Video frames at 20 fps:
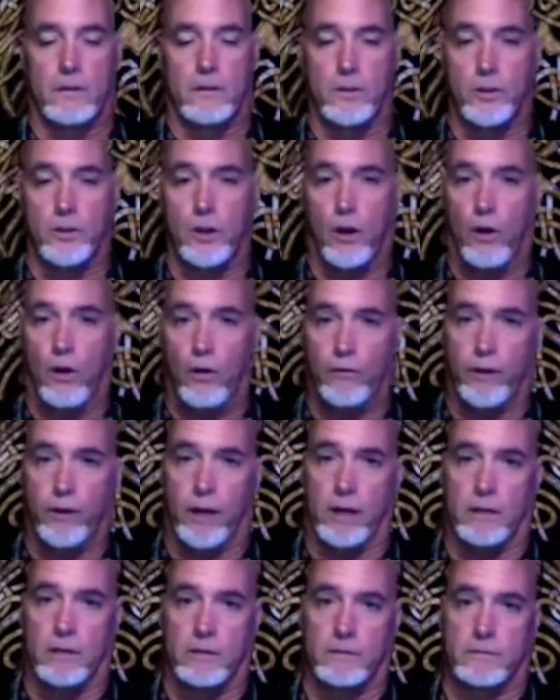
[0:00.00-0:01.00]

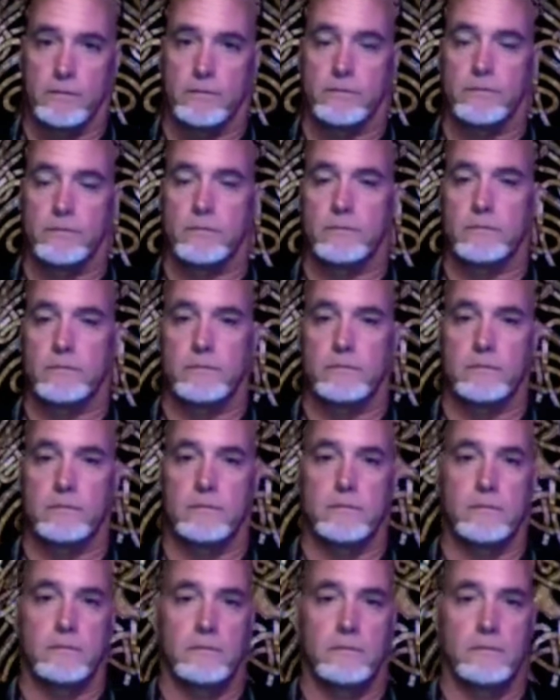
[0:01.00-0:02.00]
Jehovah
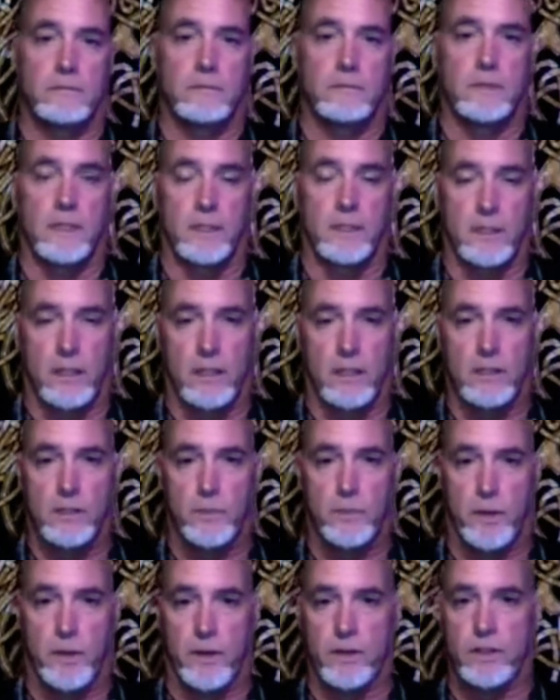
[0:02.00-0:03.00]
is a
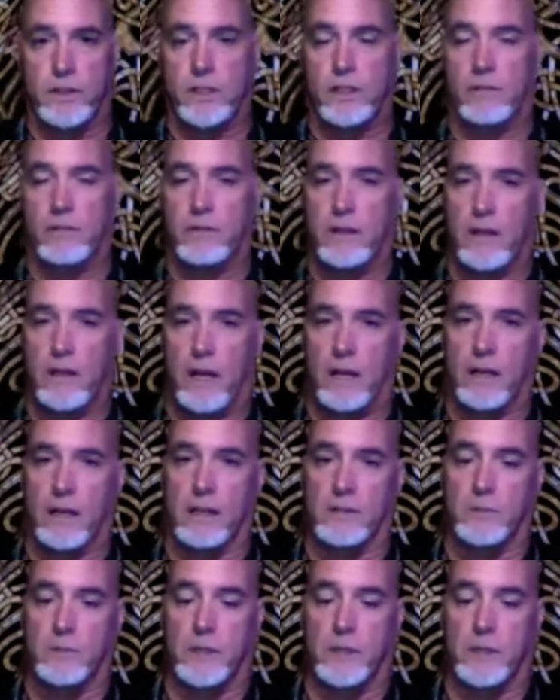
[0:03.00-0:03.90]
conspiracy of the Nagas